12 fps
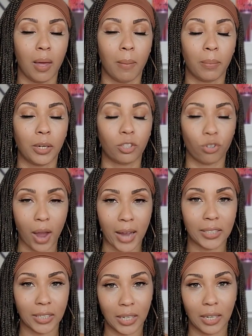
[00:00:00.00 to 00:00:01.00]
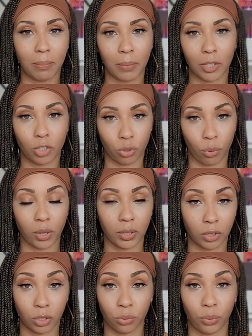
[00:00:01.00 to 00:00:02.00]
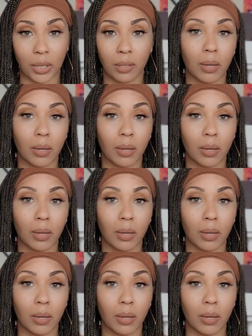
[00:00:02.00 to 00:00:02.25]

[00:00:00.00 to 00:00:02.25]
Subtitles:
but try to keep it short and sweet.